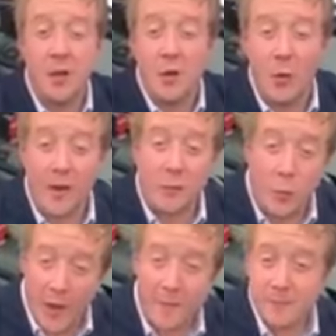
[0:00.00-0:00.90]
when it's
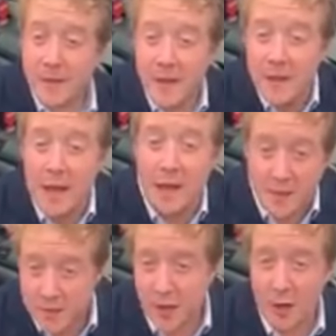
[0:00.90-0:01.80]
wet and
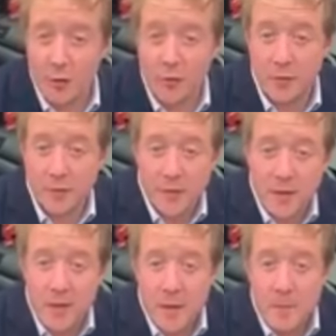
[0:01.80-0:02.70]
it's cold.
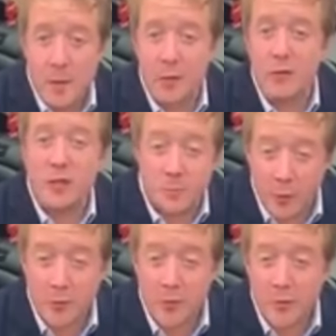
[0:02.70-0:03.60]
But the
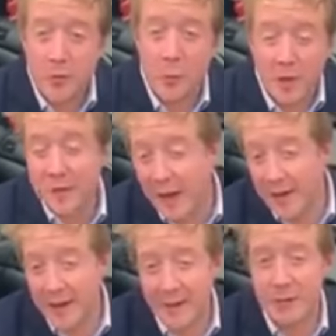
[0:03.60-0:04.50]
response we've
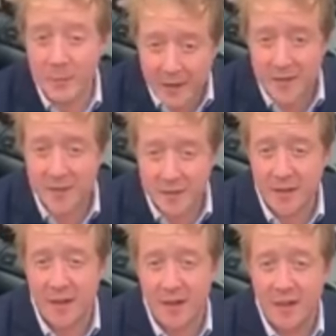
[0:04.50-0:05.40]
had here in Paston
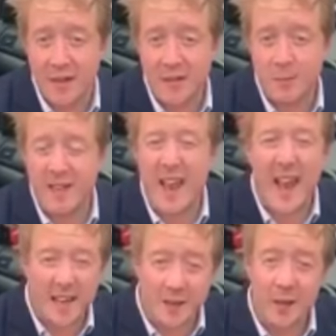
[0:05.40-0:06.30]
today has been
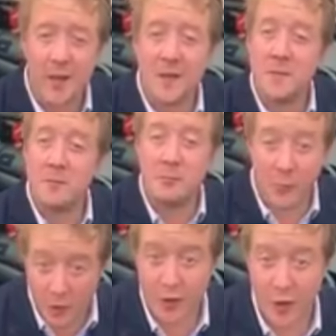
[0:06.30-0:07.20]
anything
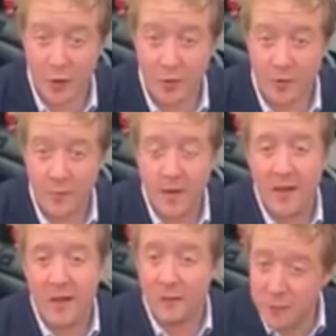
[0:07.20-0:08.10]
but cold.
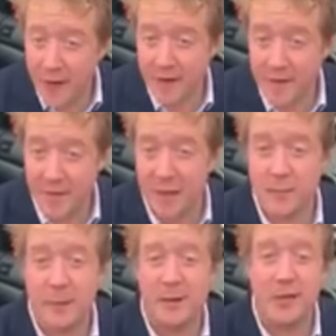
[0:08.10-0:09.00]
In fact, it's
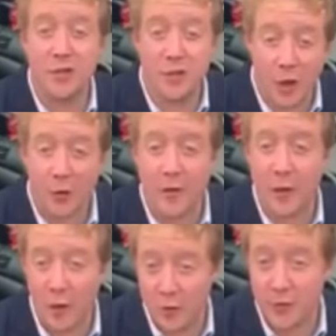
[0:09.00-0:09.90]
been scalding
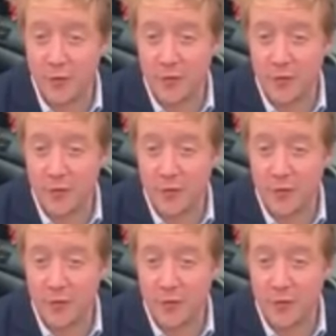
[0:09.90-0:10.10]
hot